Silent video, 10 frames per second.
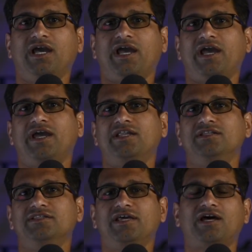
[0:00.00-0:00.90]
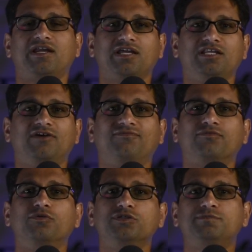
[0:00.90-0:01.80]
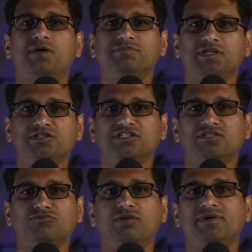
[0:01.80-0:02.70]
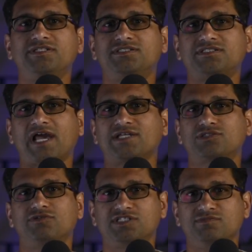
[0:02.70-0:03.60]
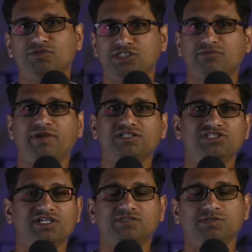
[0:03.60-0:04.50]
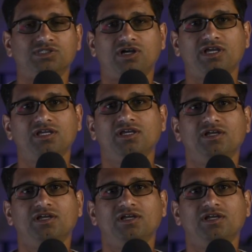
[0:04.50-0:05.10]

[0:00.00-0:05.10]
And there are enough goosebumps inducing moments thanks to its music by Jake Bizoy.